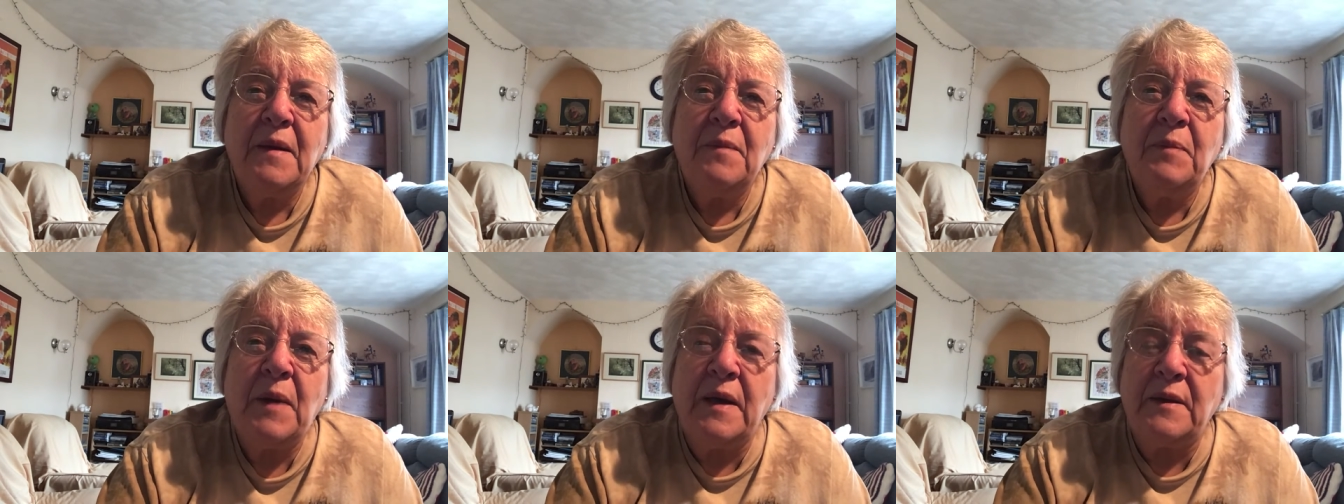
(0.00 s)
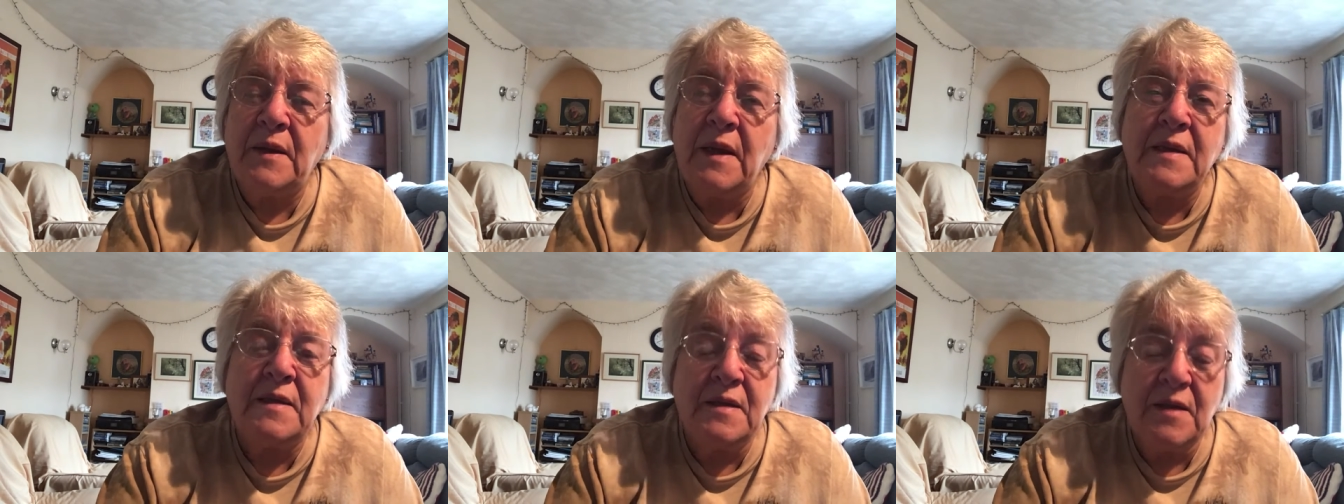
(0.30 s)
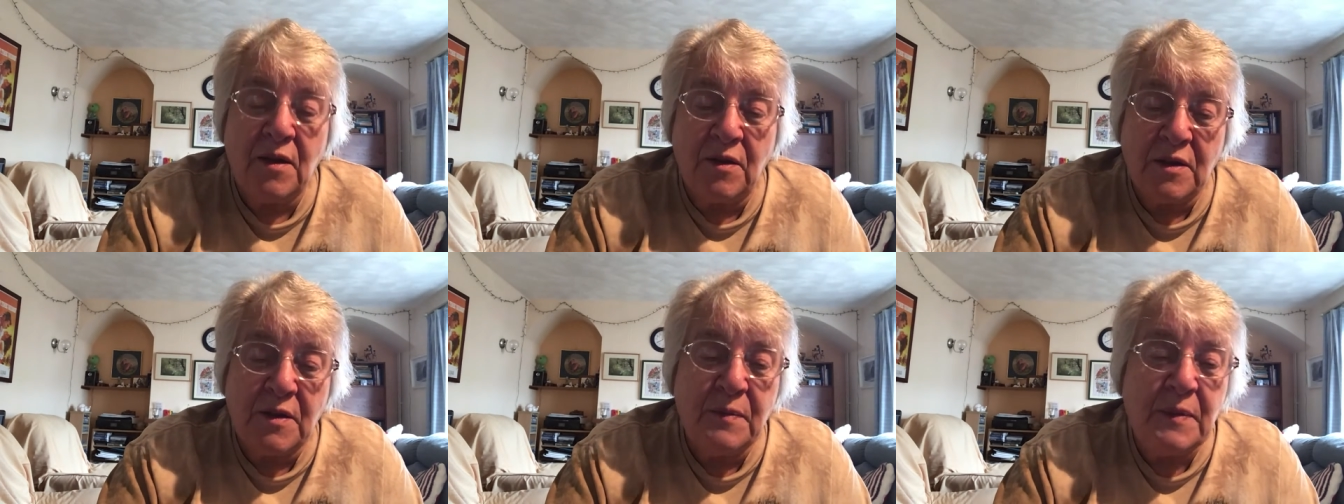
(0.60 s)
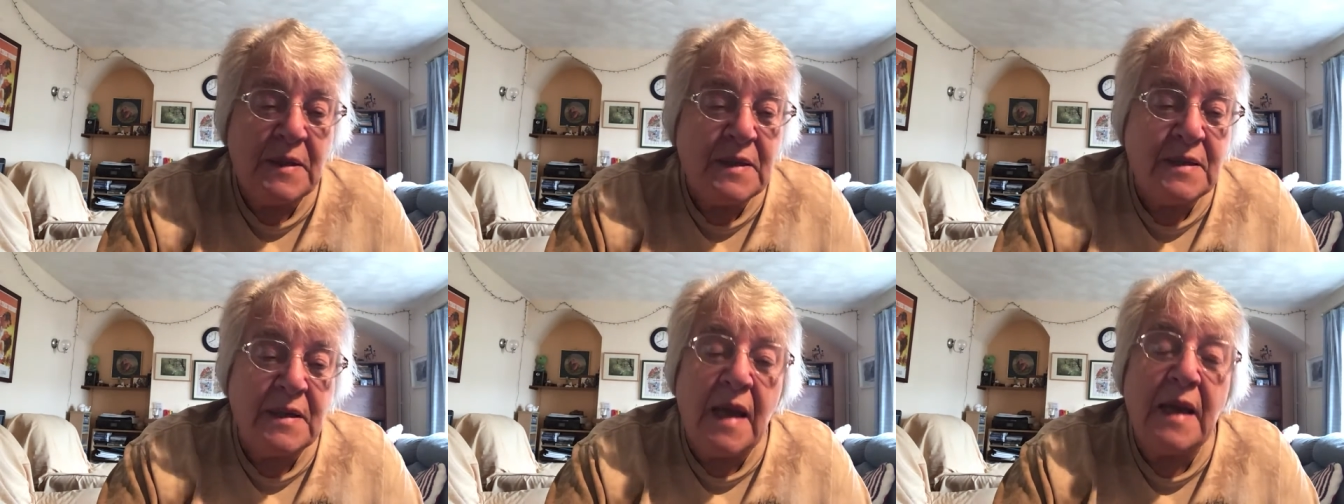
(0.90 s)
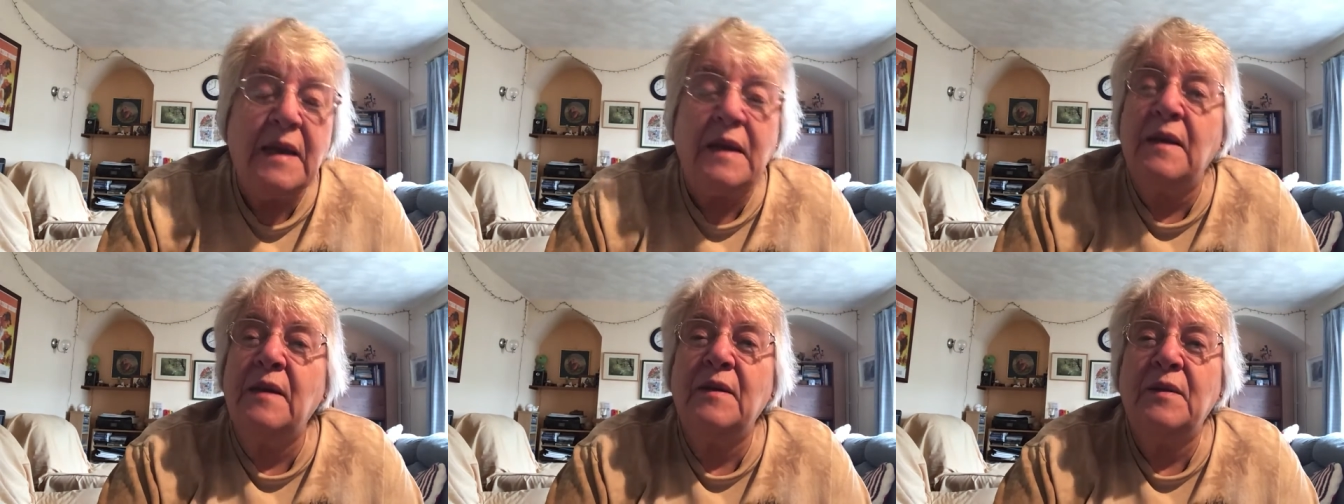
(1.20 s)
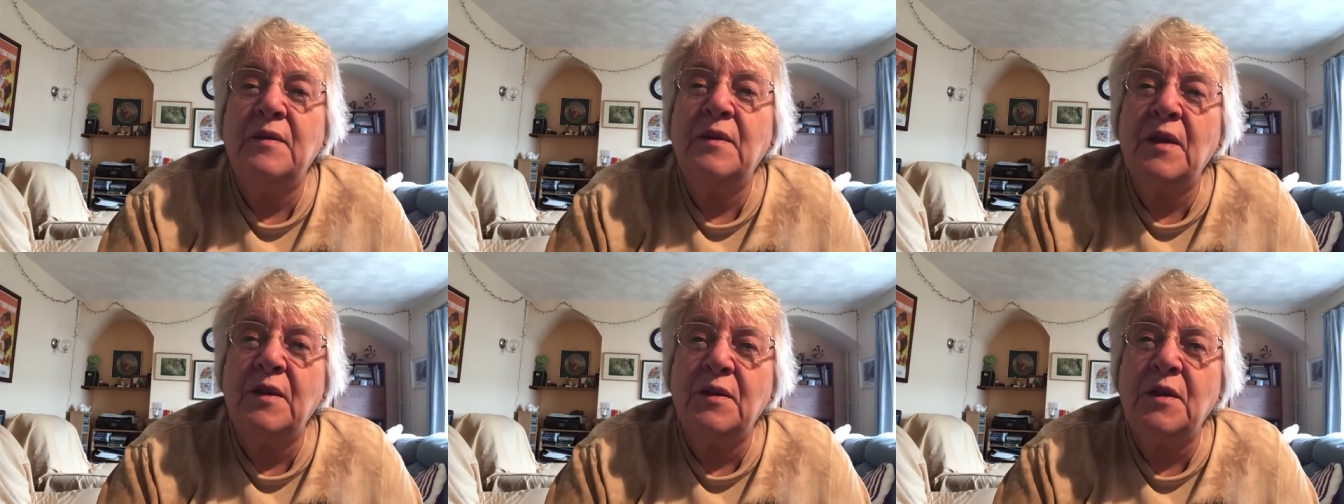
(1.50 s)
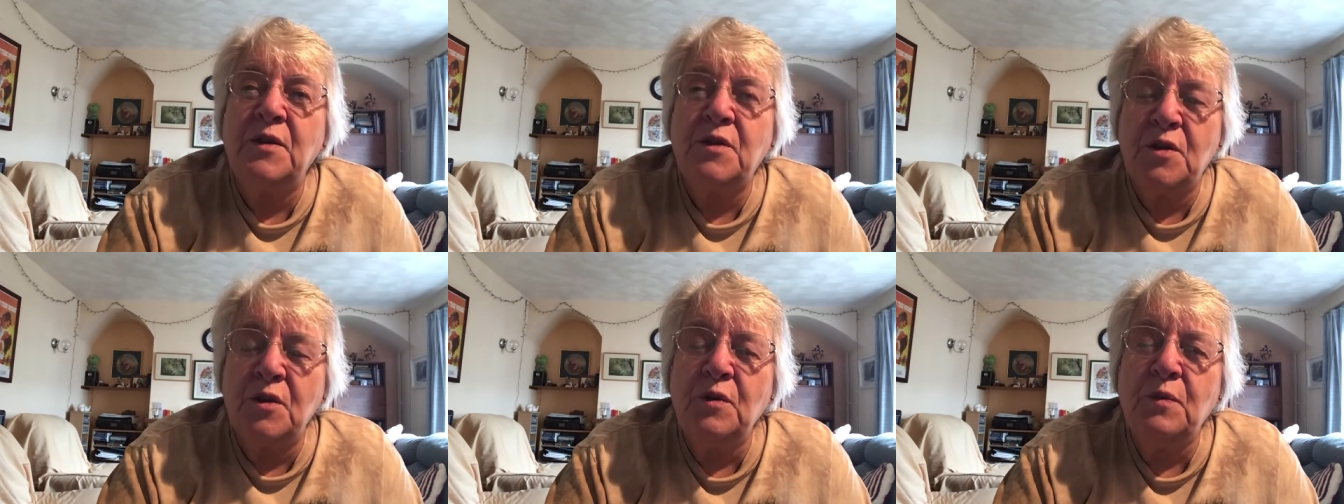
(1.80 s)
but there's not a mistake that
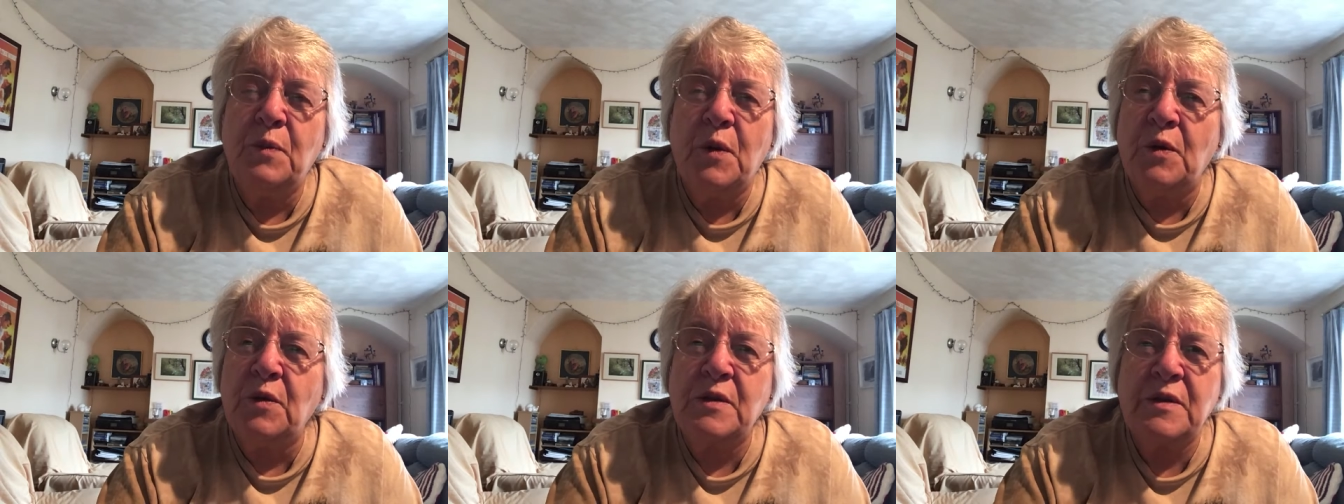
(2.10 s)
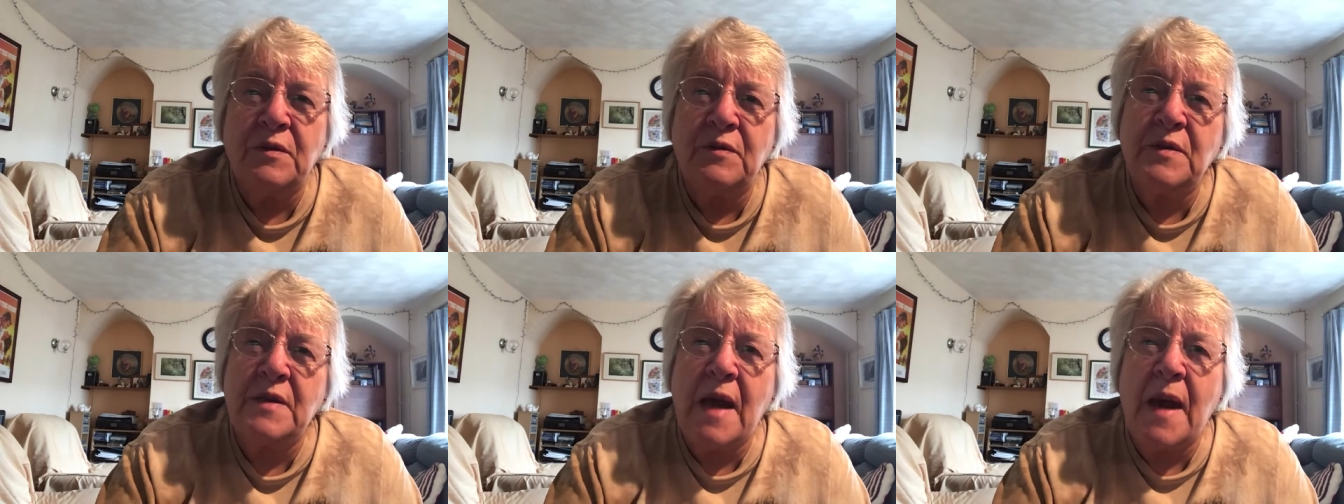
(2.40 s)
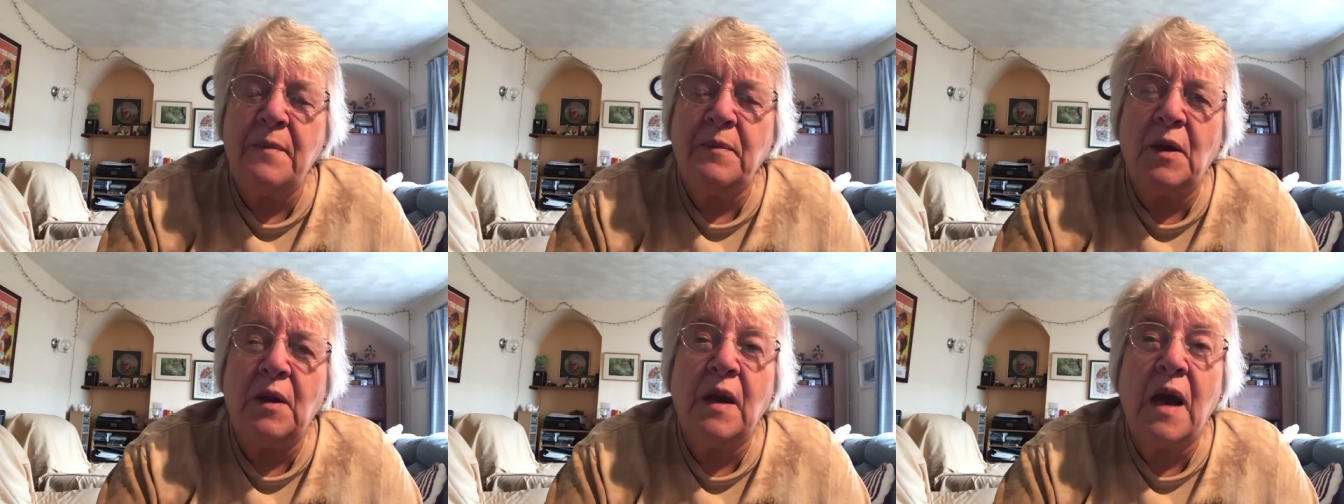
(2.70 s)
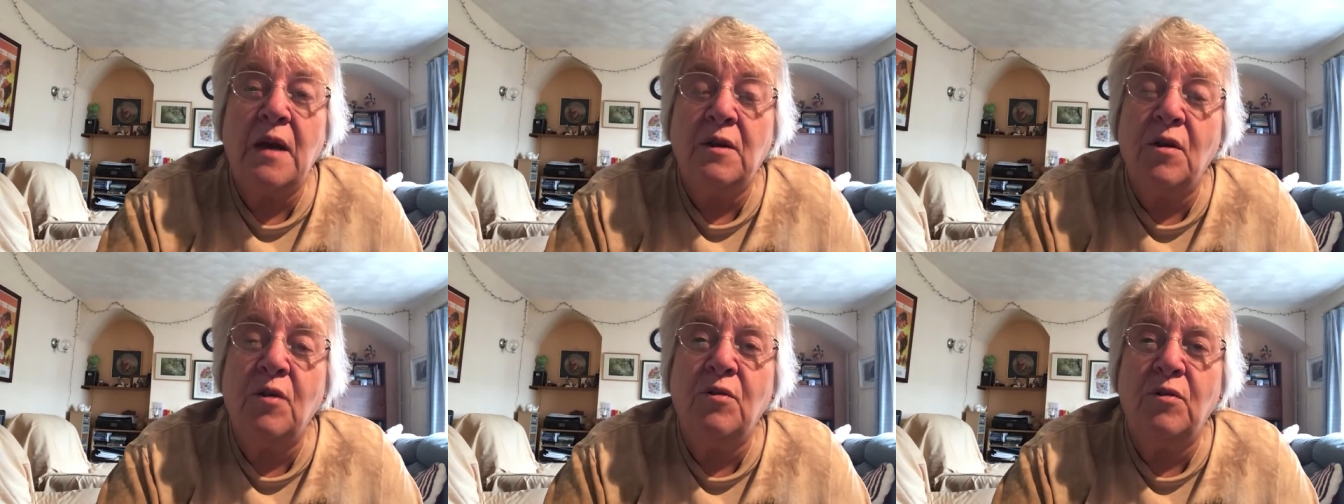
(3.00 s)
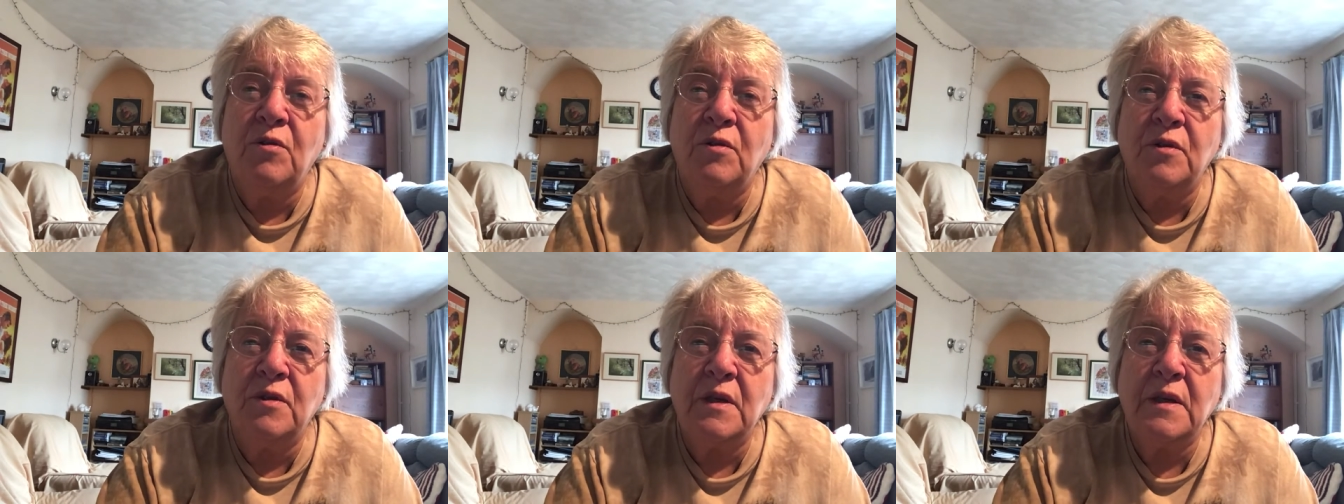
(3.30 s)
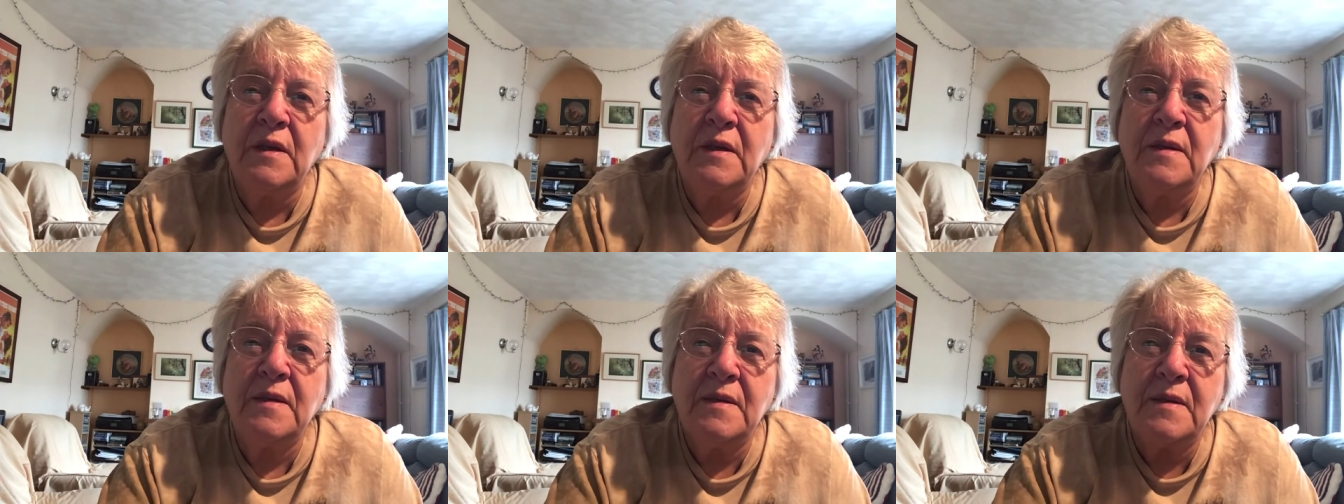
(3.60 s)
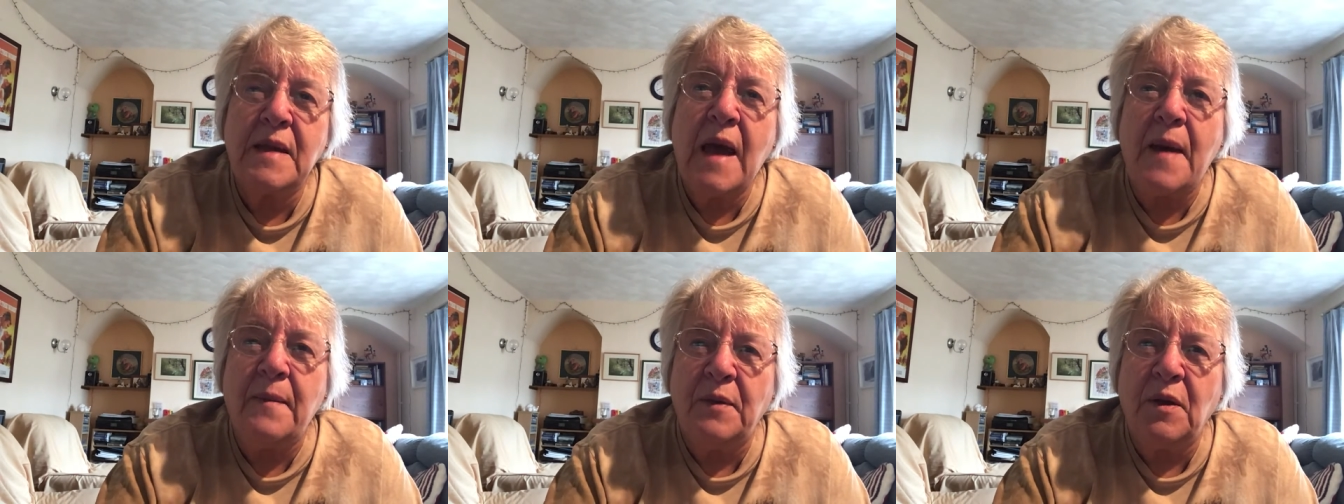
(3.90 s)
the two books of Samuel are called
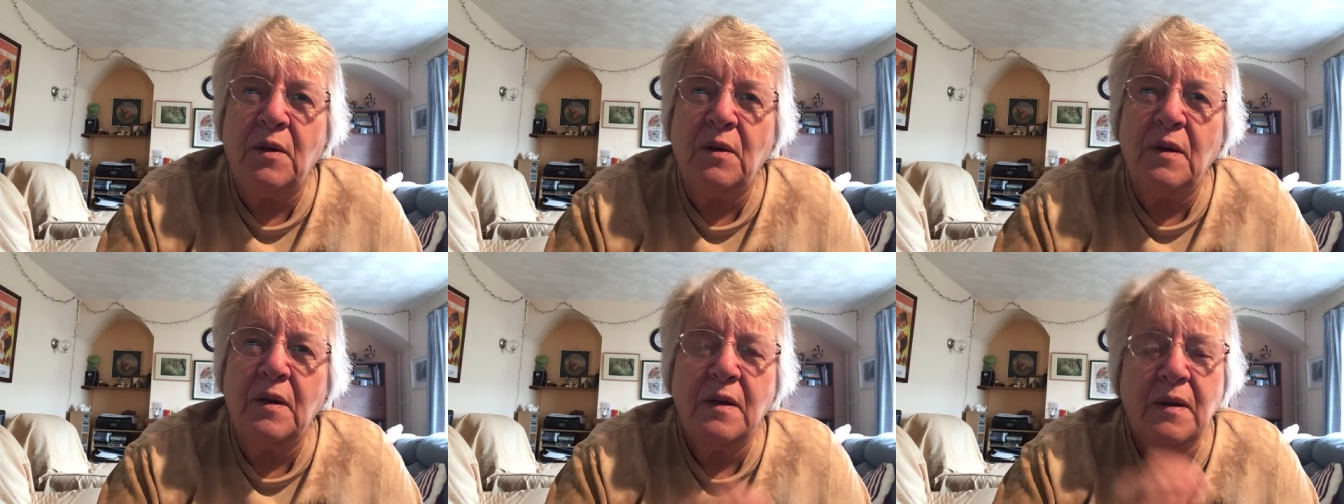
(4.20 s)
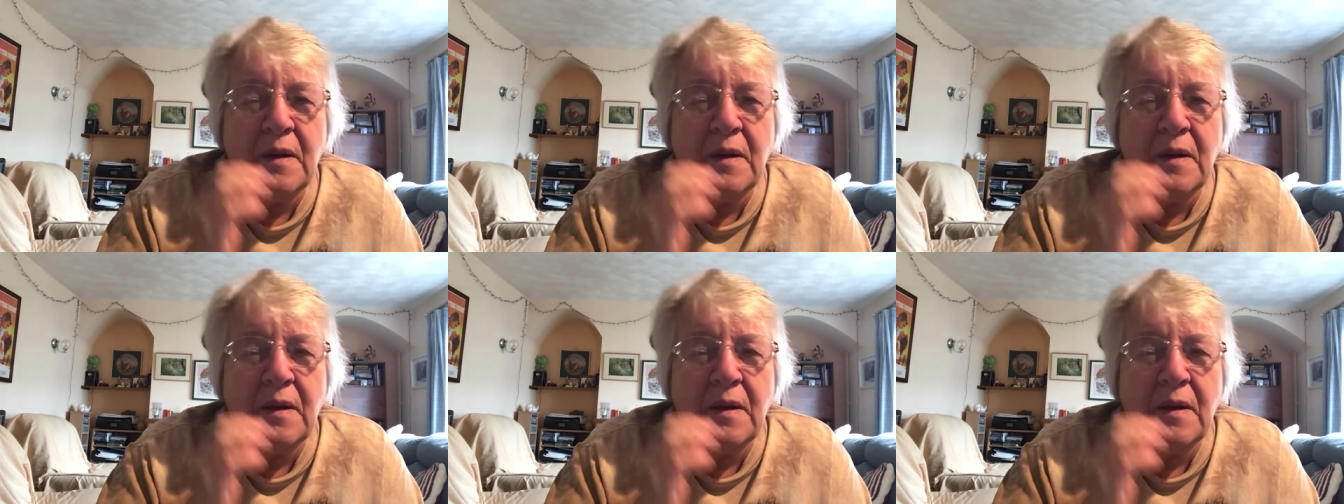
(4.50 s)
Samuel,